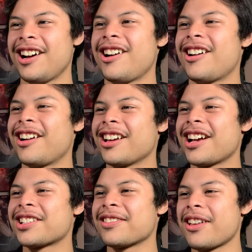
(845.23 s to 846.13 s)
Alright
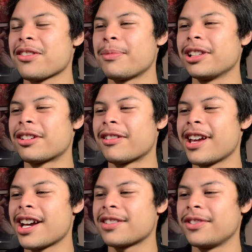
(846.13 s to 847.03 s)
guys, so that was my little
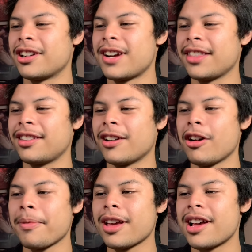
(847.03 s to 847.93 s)
reaction video right there. I
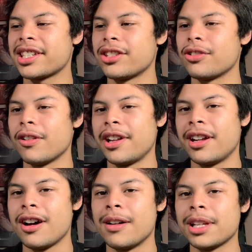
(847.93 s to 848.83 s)
hope you guys enjoyed it.
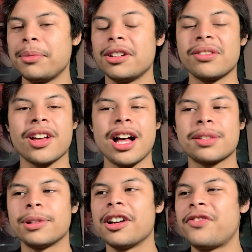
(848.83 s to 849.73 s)
Let me know in the comments
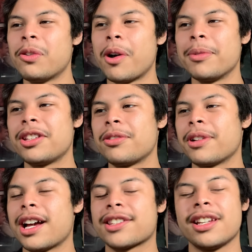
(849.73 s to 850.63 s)
below if you want me to
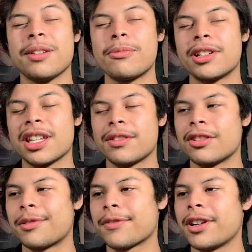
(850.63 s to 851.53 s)
react to any more David
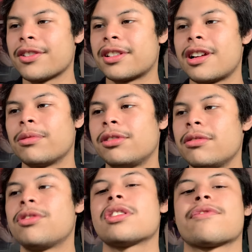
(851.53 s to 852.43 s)
Dobrik videos, and I will do it
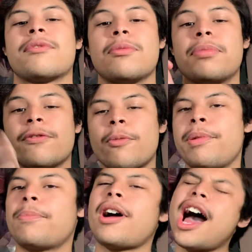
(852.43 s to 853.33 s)
just for you beautiful
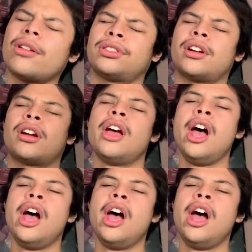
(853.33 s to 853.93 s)
people out there.